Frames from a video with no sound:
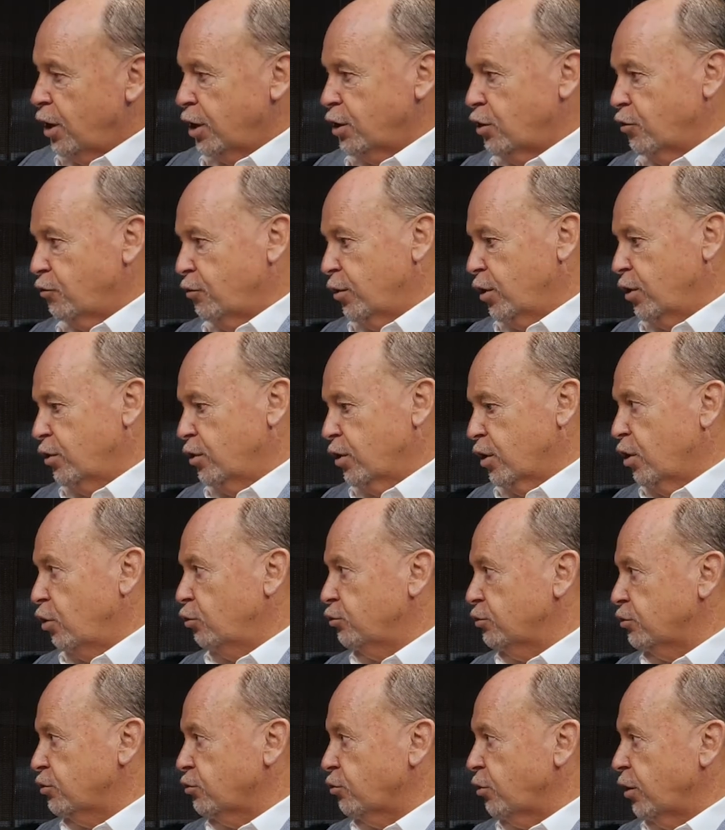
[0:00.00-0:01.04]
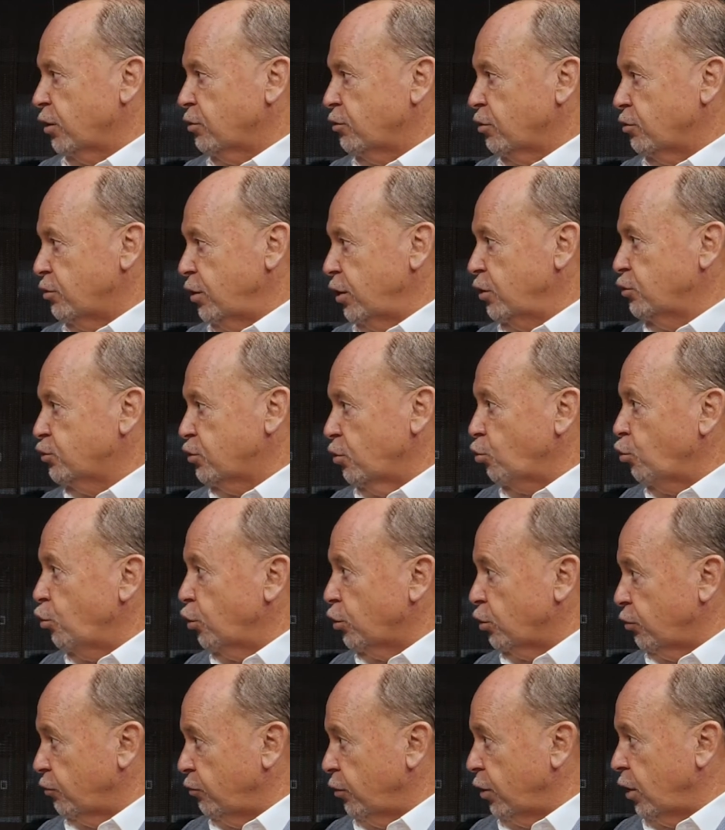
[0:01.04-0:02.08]
And you follow the golden thread. The things that
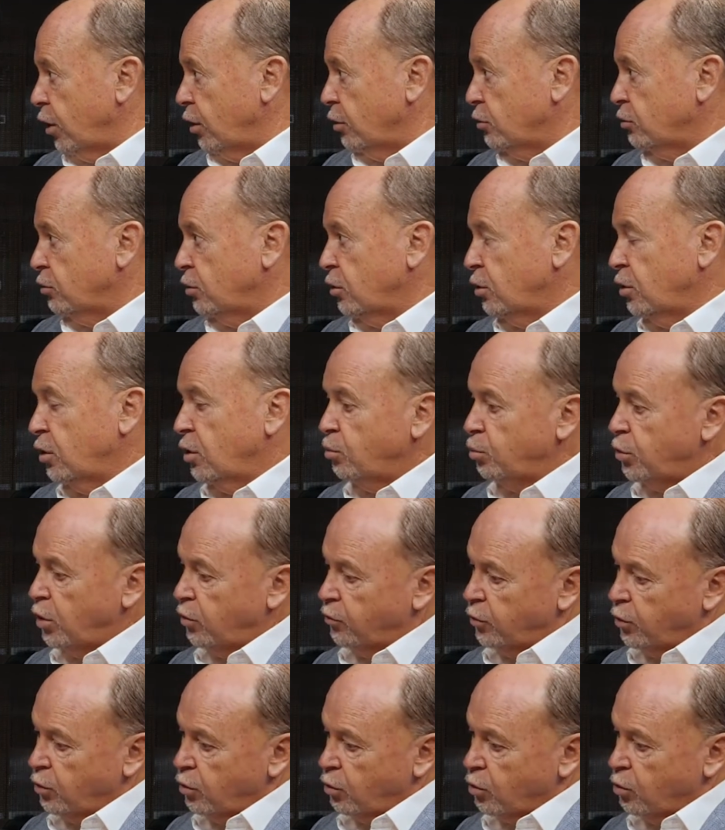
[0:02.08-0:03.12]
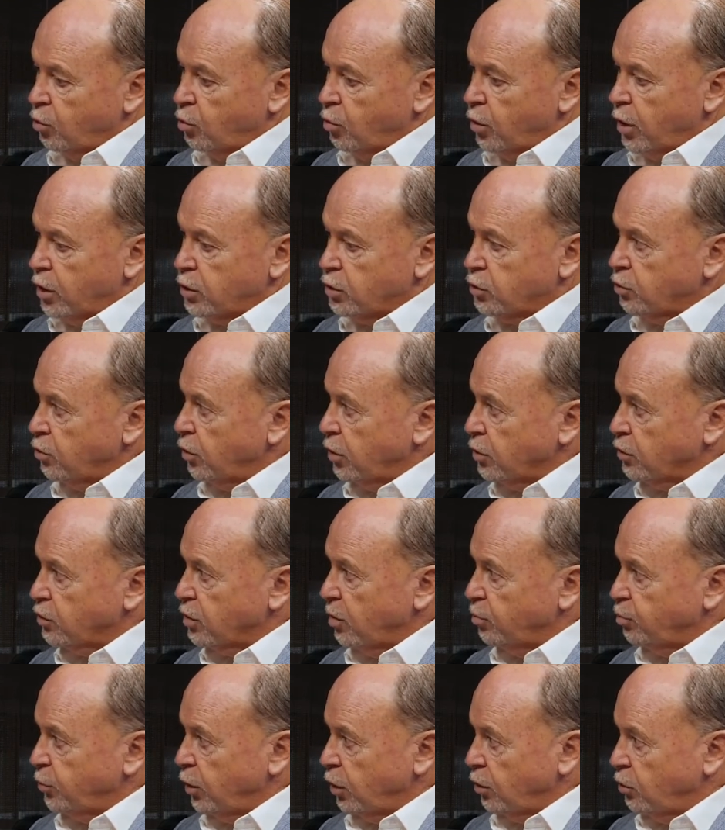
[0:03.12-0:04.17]
work, you follow. But if you're not always trying
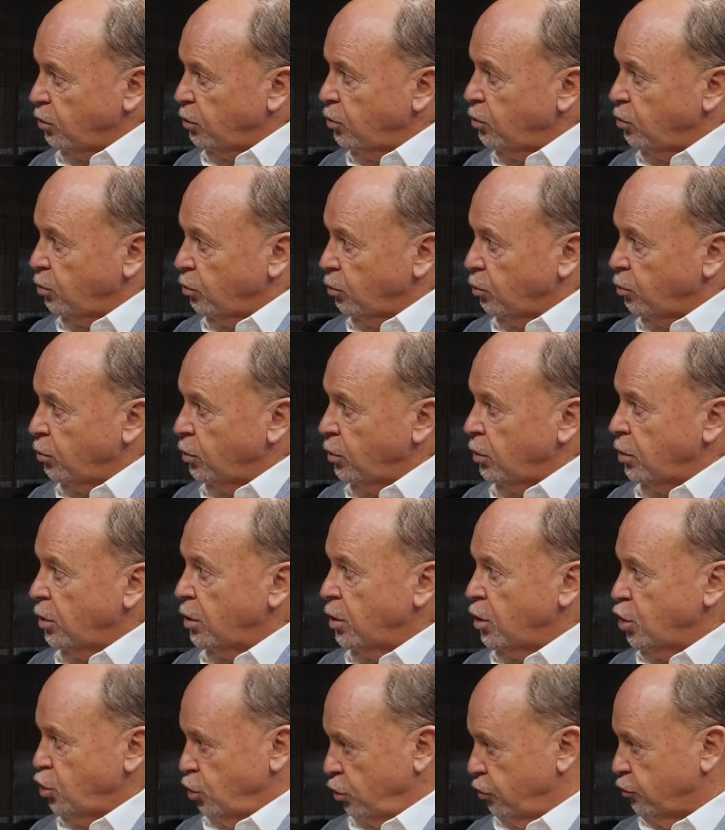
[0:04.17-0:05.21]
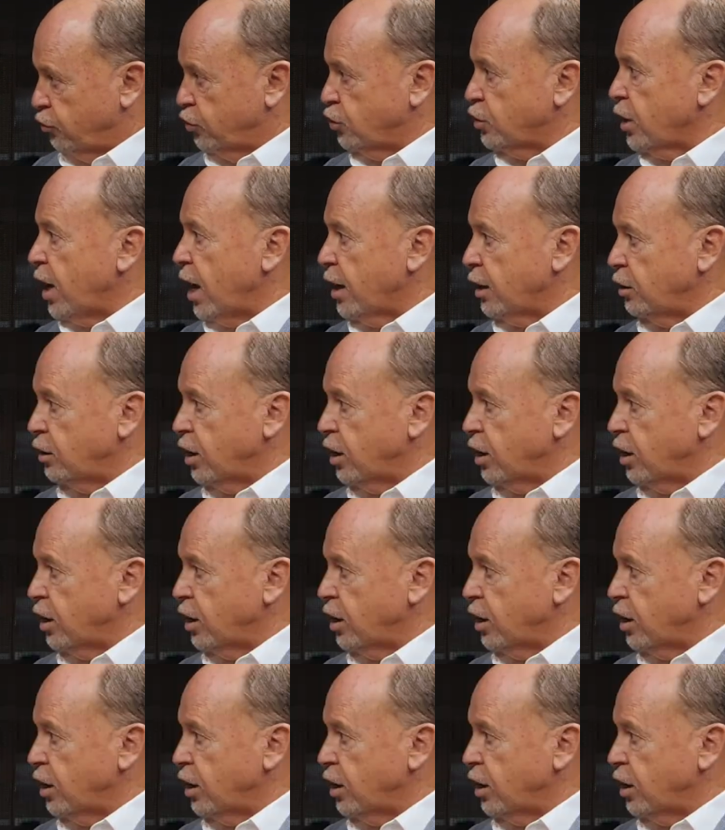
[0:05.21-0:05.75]
something new, you're stuck